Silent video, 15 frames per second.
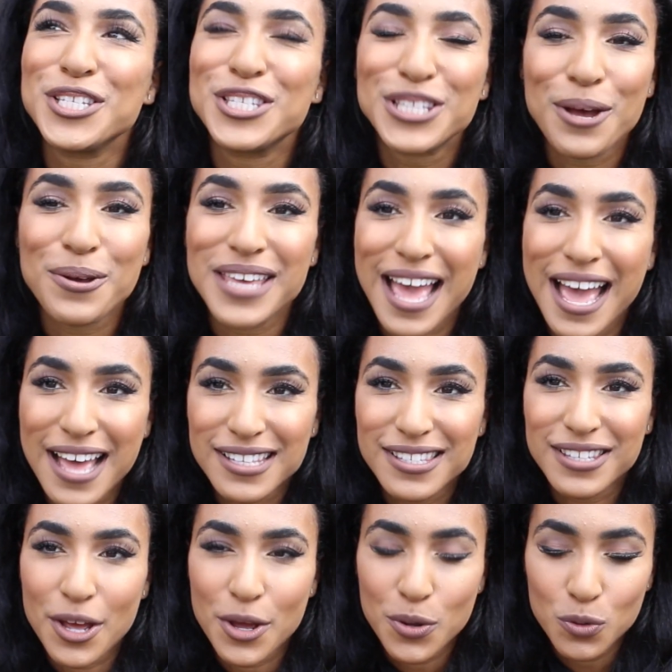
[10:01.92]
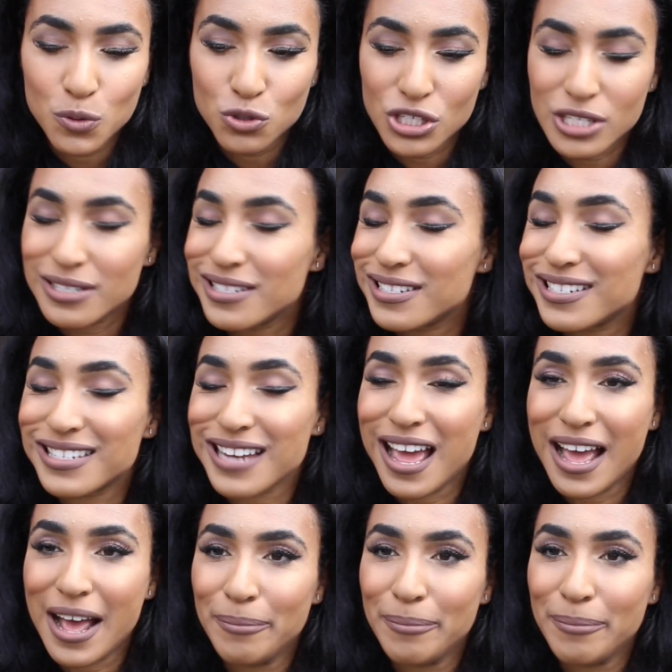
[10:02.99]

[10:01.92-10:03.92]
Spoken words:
So yeah, so just